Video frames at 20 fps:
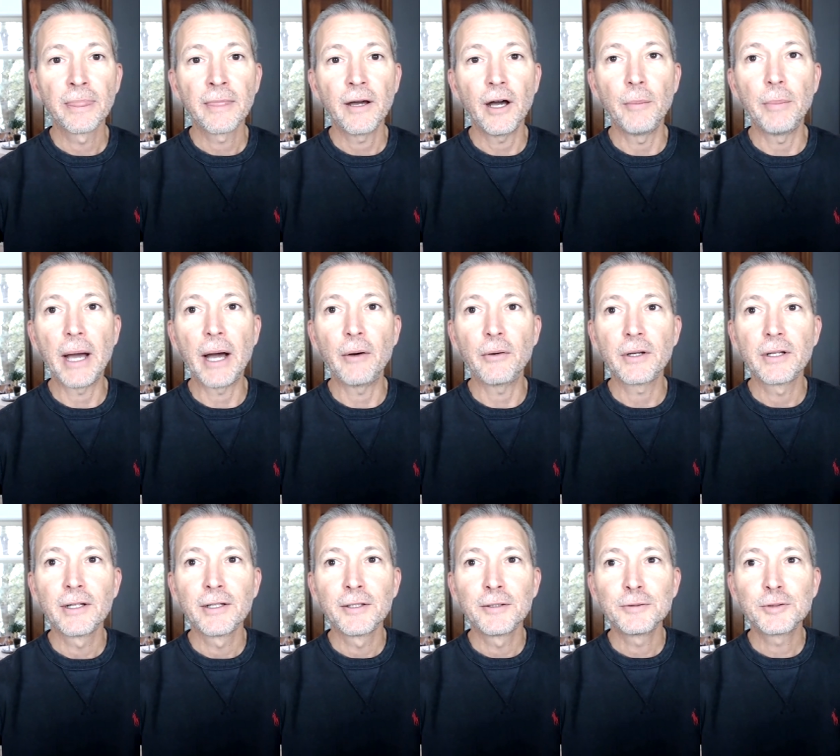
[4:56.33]
about
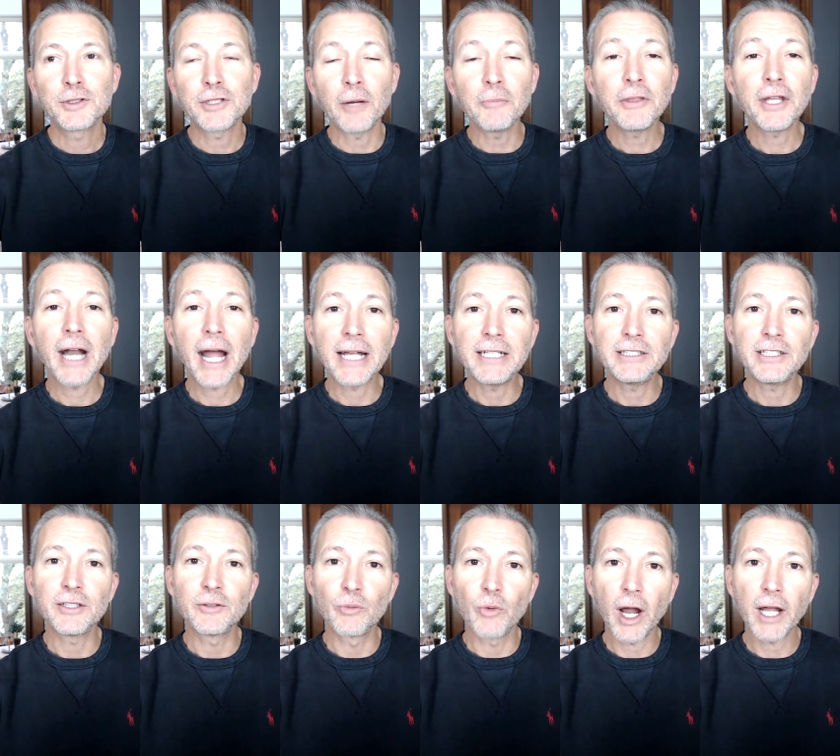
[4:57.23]
something I
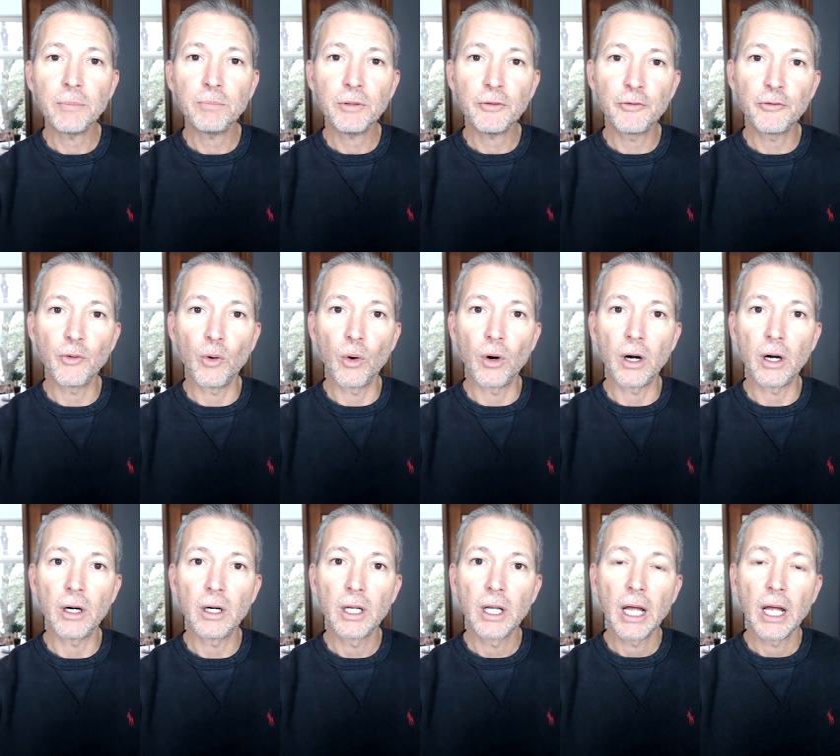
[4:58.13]
did right
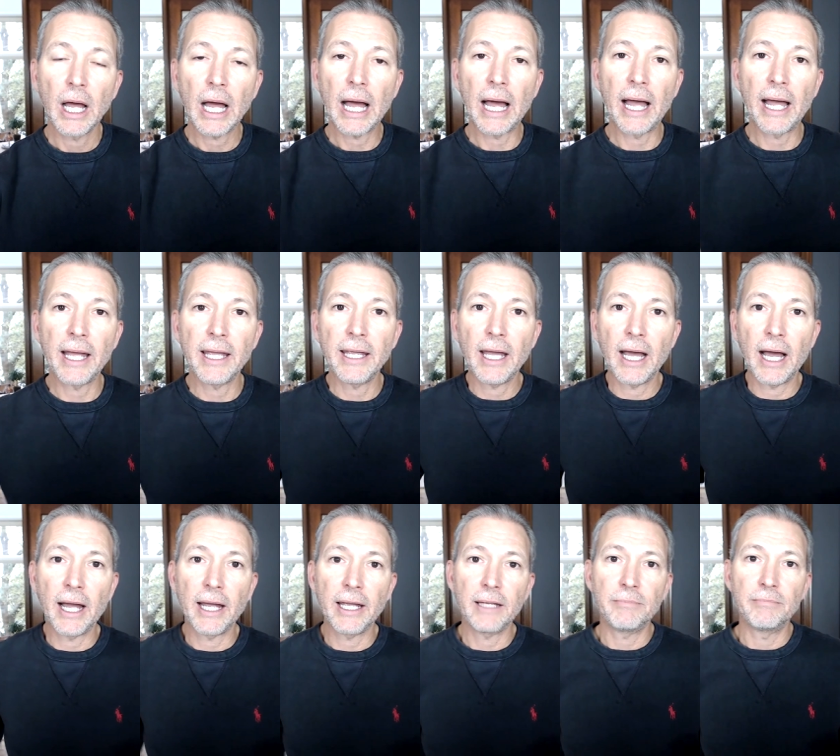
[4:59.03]
before I,
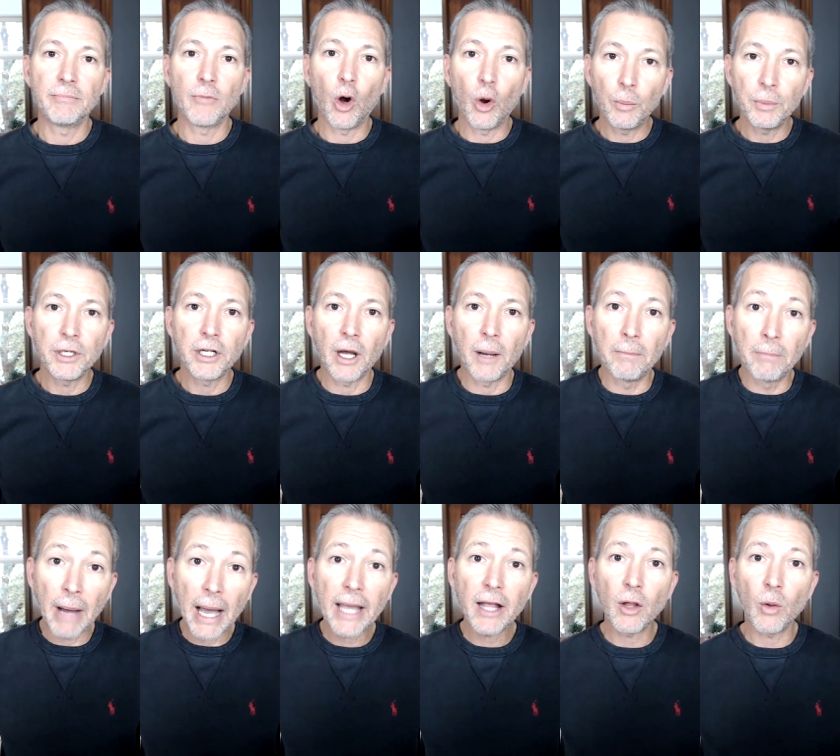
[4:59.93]
I opened up
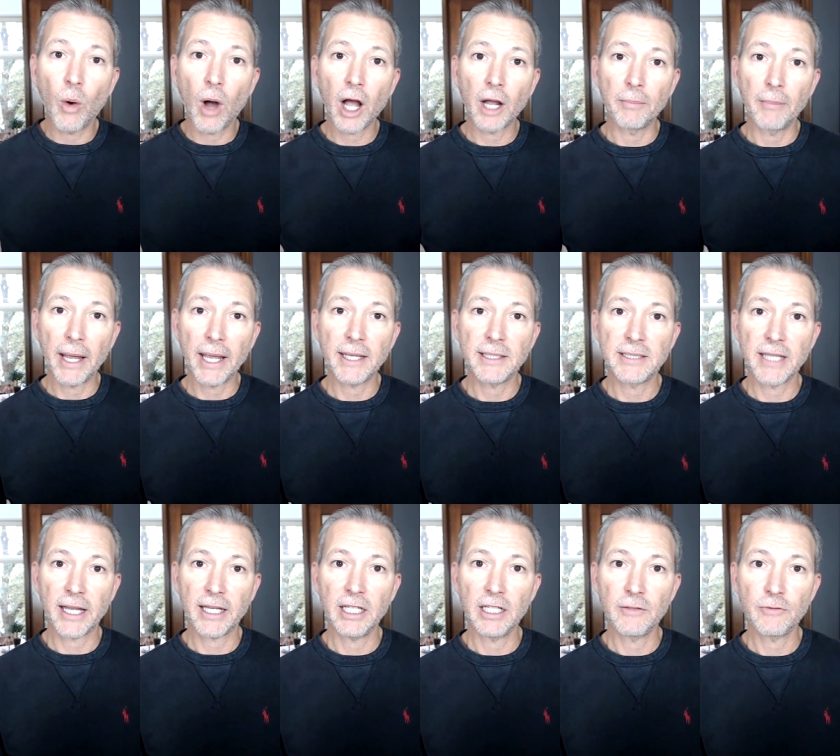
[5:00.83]
Milewalk, my
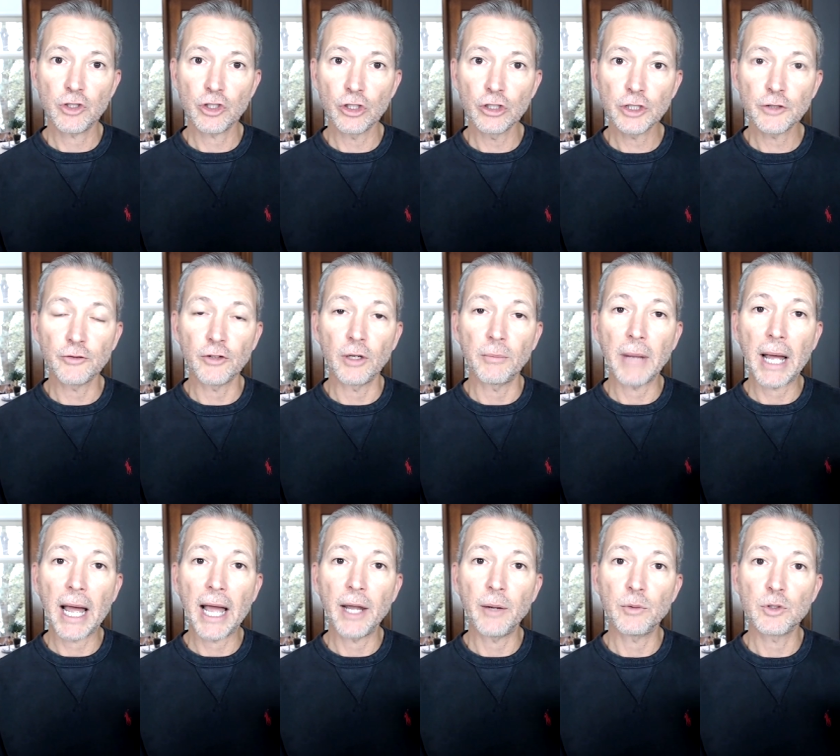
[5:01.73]
executive search firm.
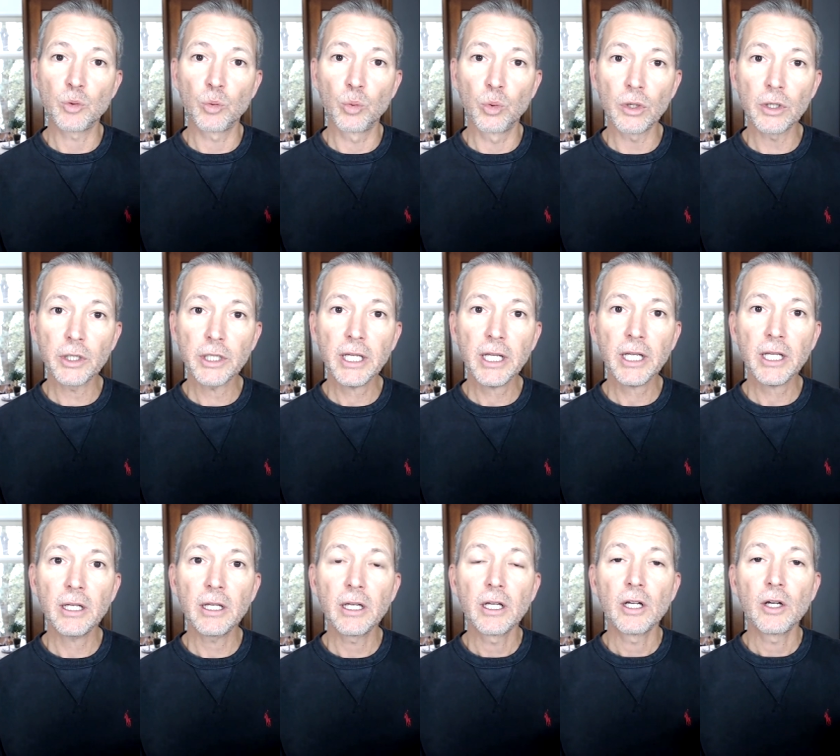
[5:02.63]
I was
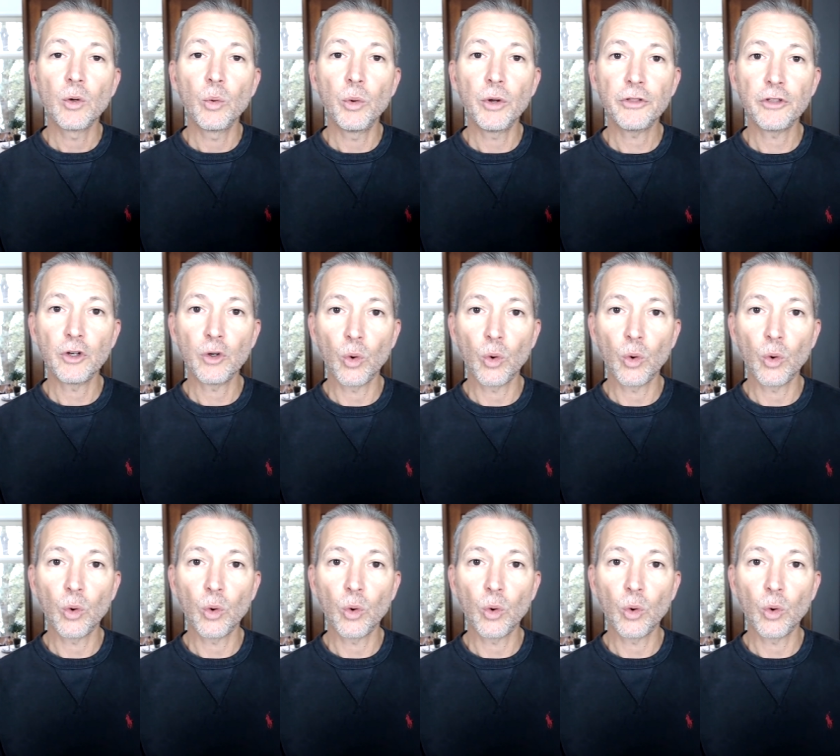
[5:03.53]
working with an